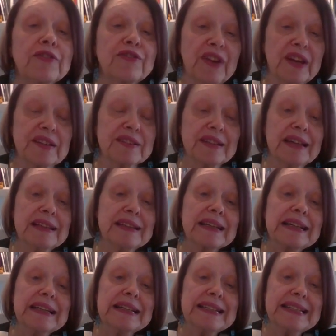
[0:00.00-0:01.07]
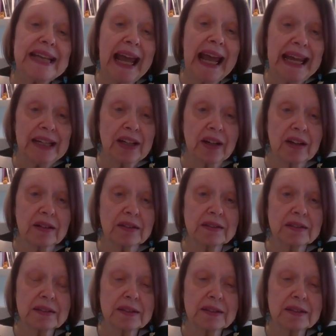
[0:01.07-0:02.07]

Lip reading: fits in the container